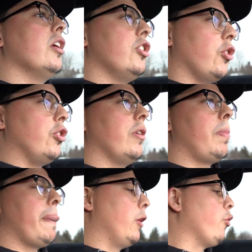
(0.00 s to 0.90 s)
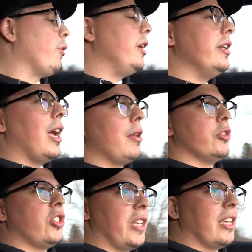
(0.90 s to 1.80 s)
so green 9,
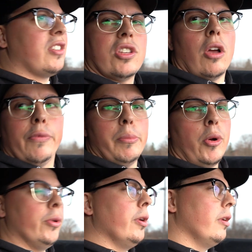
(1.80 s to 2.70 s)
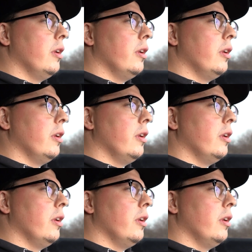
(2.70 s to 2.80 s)
which is, I guess, is comfort mode,